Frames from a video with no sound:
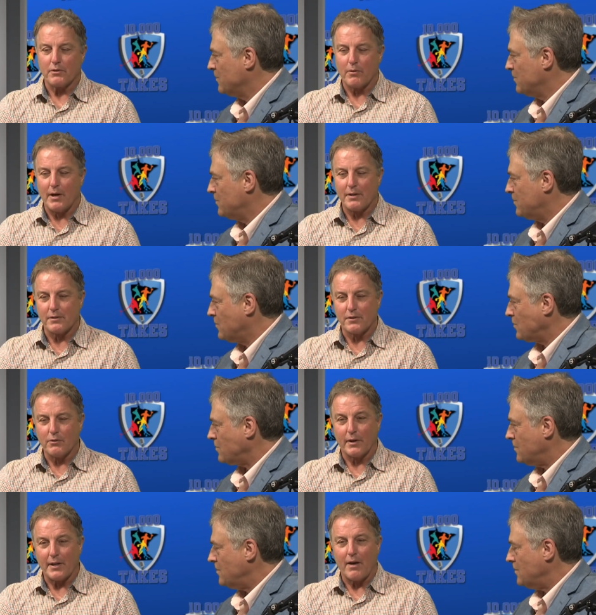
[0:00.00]
Speaker 1: Arraez is
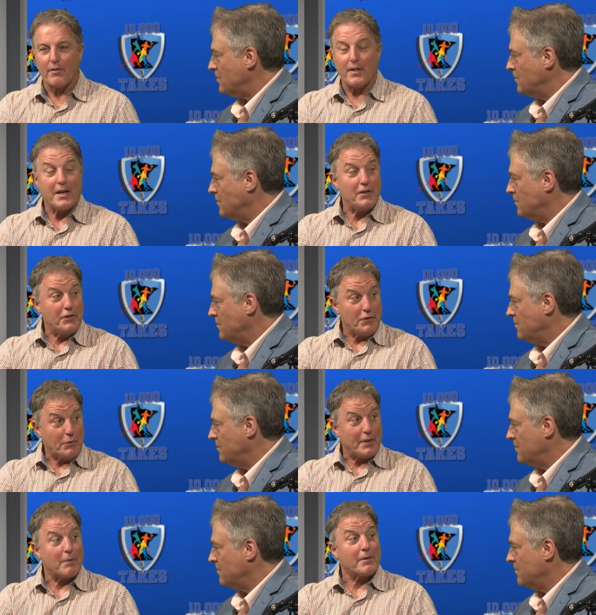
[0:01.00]
doing. Now, they
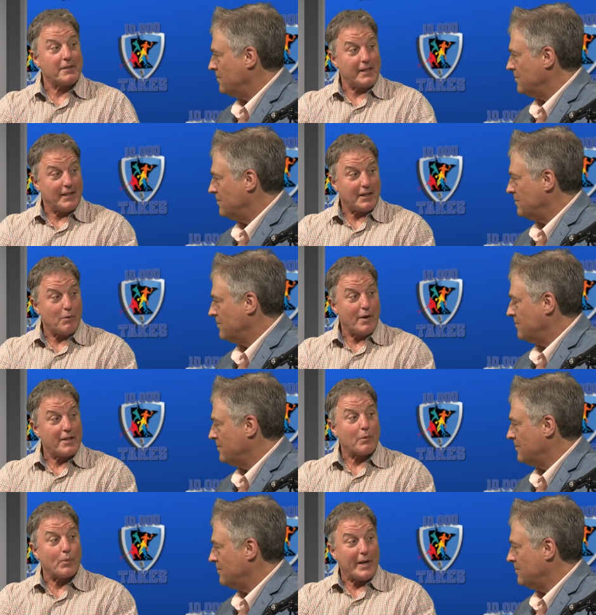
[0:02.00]
knew they were dealing
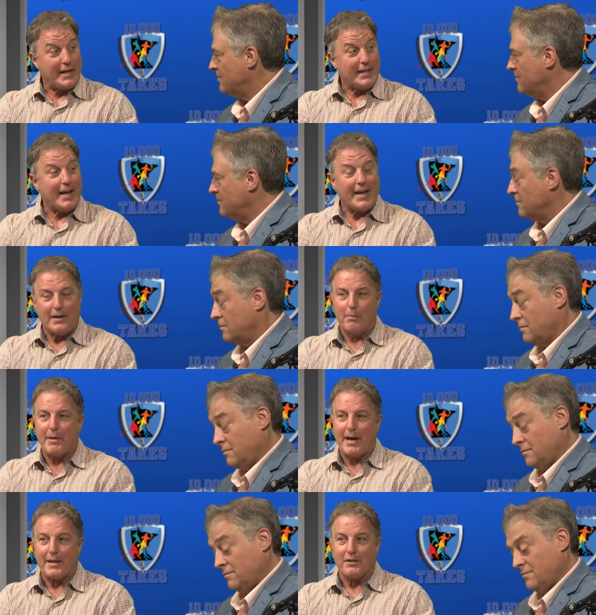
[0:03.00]
away the reigning AL
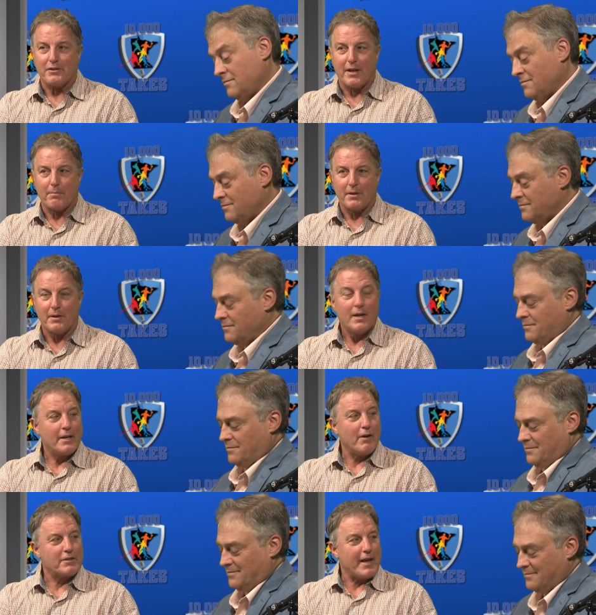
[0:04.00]
batting champion.
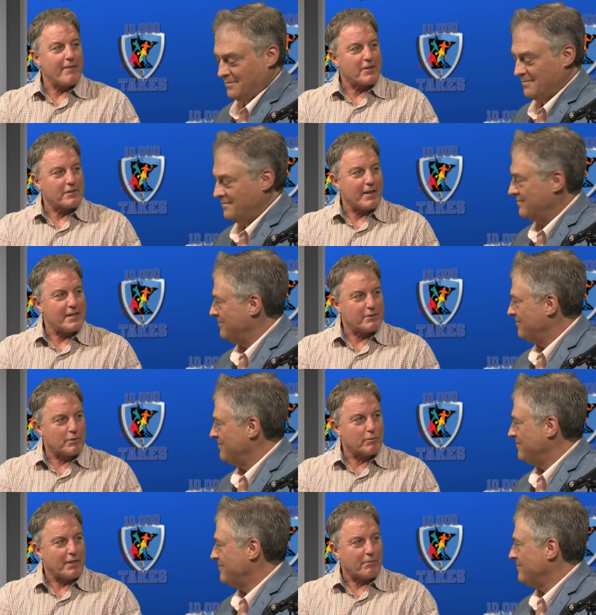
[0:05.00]
Now, his average last year
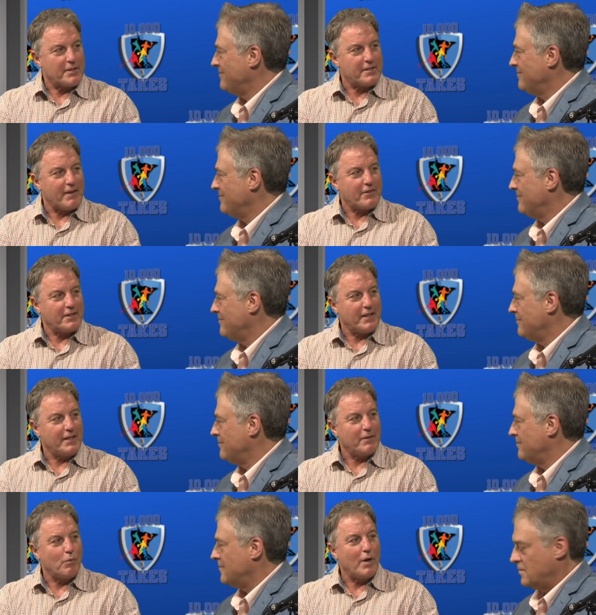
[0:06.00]
was, what,
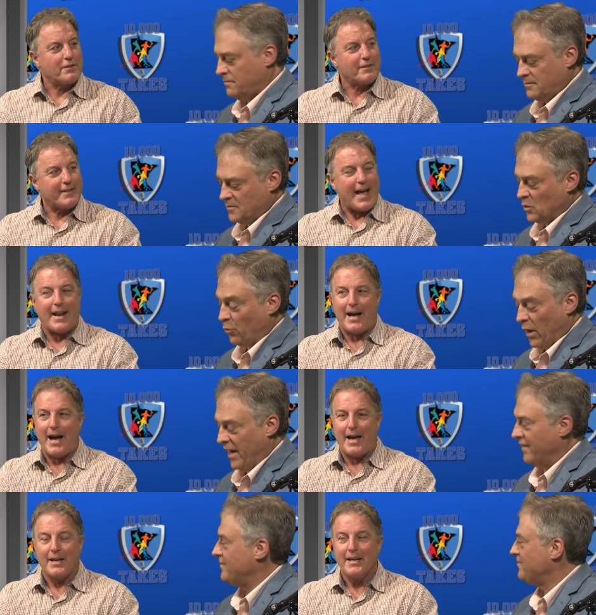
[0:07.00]
317? It wasn't that
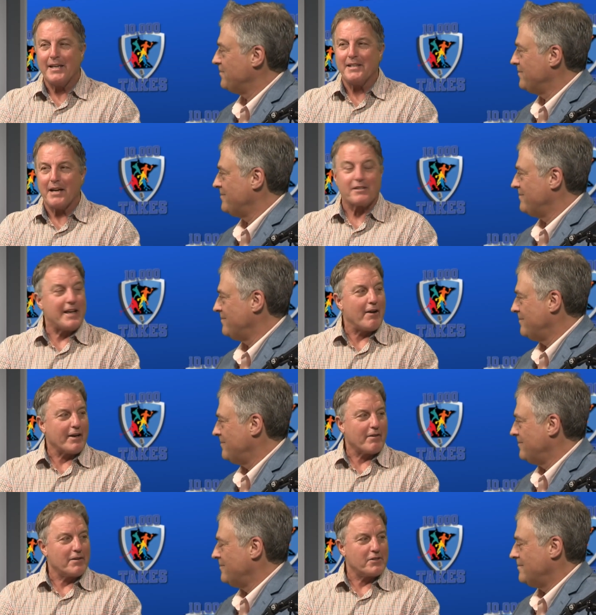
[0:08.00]
right. high. He nudged out
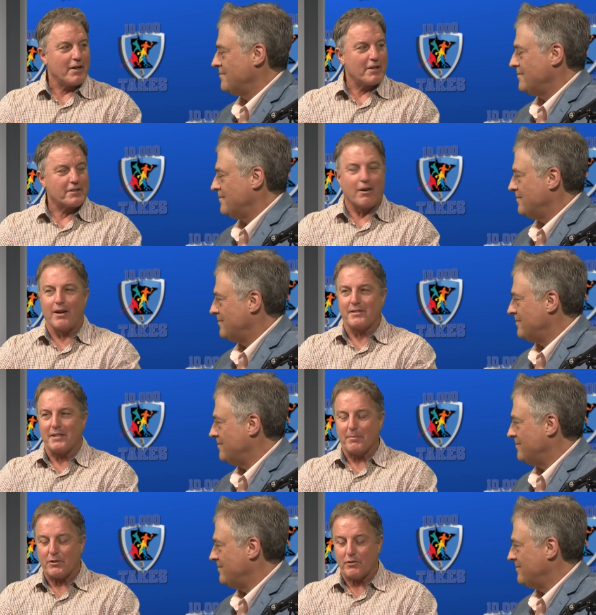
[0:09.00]
Aaron Judge, cost
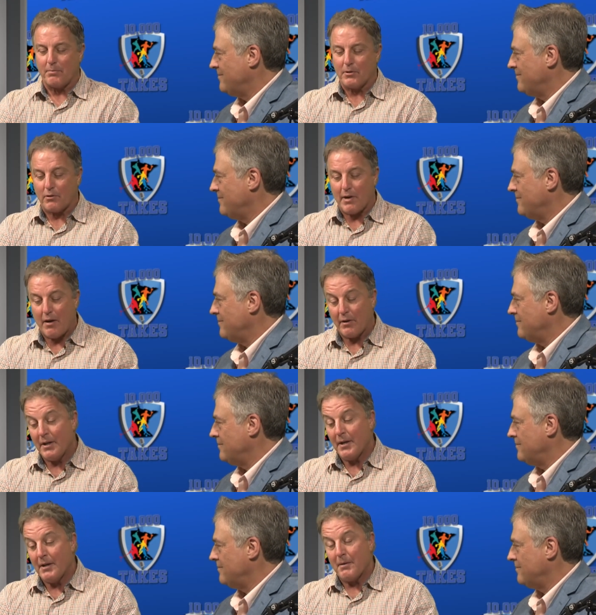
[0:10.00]
him the Triple Crown.
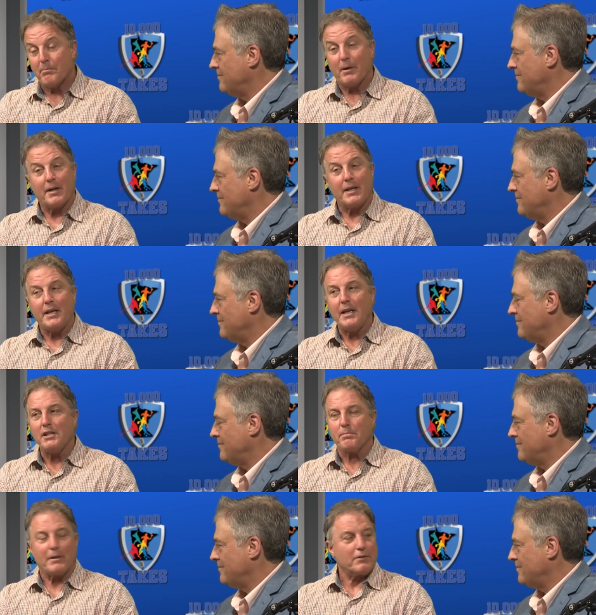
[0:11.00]
But
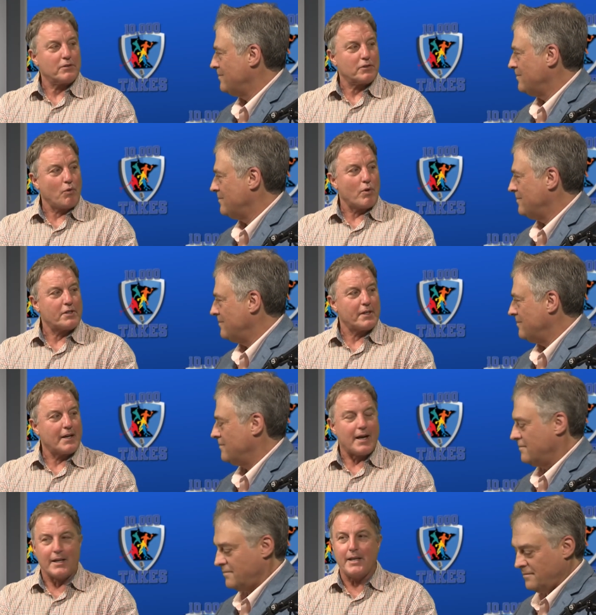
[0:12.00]
he's been scorching
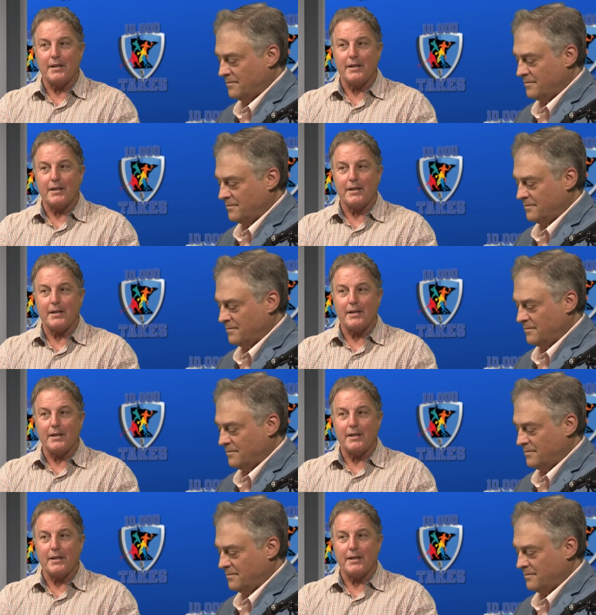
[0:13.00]
hot. He,